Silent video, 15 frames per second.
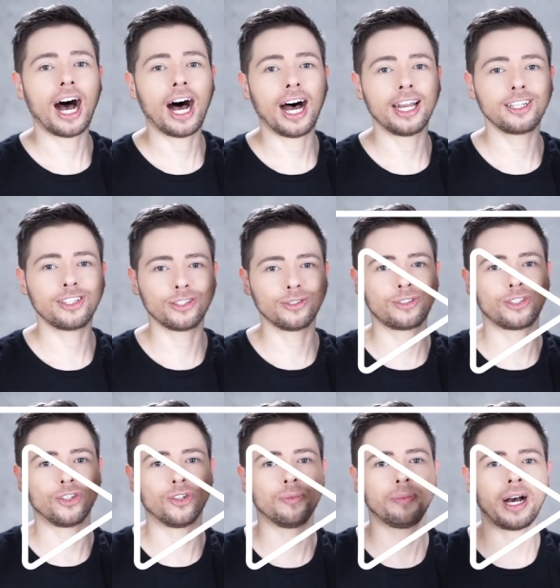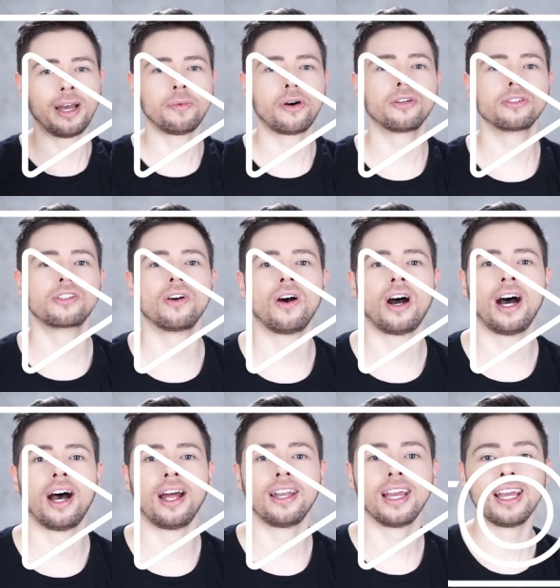on YouTube. I'm also
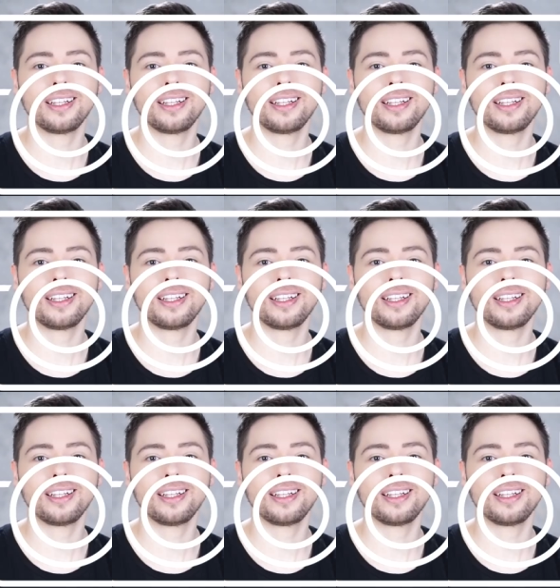on